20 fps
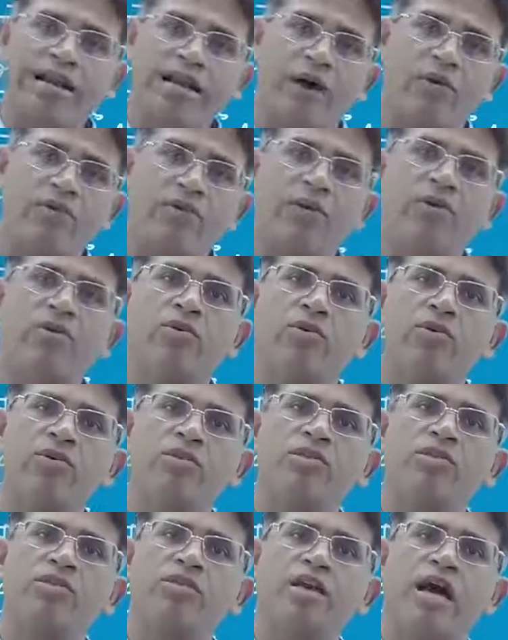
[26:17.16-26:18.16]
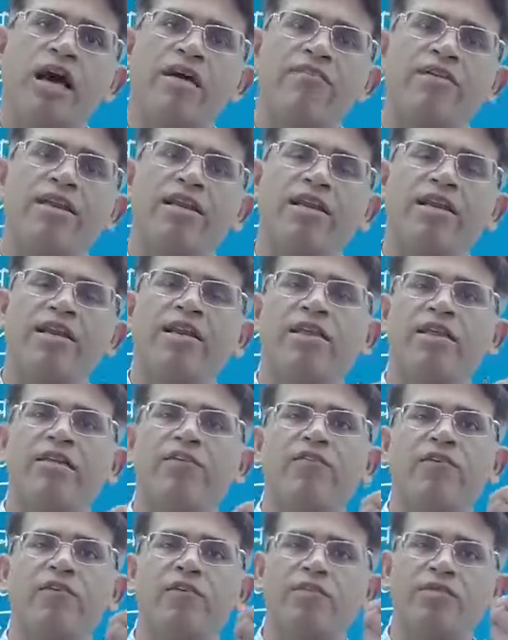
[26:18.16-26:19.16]
down the notes. I will
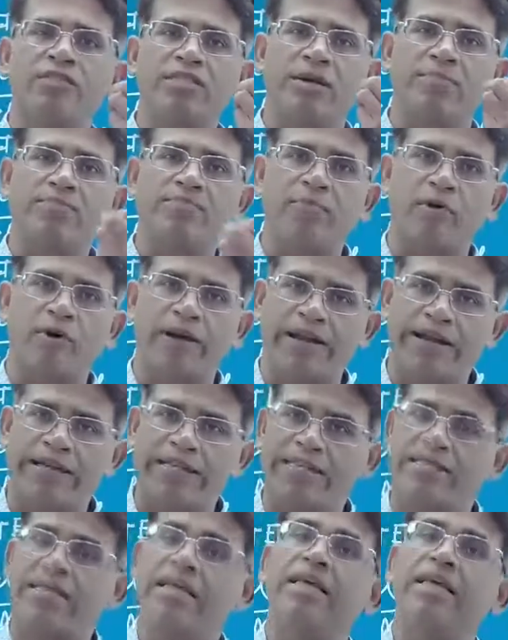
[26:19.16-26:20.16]
give you some points.